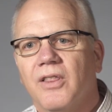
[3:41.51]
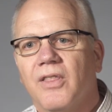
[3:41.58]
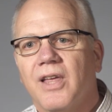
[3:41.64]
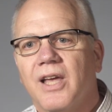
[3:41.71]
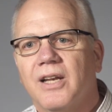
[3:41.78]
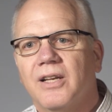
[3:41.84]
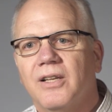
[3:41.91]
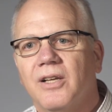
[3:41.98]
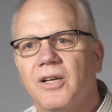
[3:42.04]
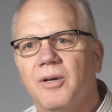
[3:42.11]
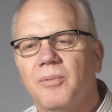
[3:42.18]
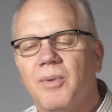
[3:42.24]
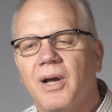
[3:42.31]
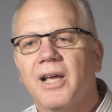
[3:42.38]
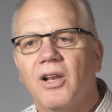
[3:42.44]
that
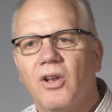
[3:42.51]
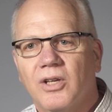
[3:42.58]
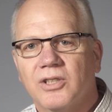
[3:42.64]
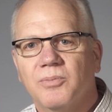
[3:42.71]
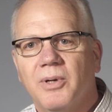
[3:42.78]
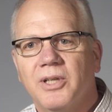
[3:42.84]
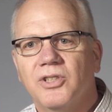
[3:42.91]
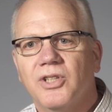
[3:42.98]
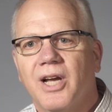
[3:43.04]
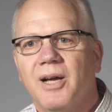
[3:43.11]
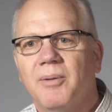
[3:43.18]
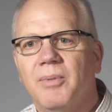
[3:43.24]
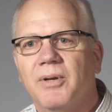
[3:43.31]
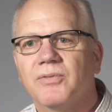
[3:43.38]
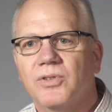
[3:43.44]
um, I had lost my
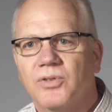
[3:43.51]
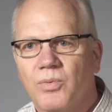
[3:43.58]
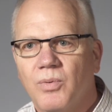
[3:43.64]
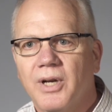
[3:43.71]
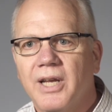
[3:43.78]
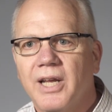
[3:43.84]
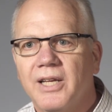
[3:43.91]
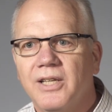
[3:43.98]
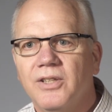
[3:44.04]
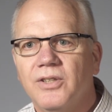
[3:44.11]
job after 28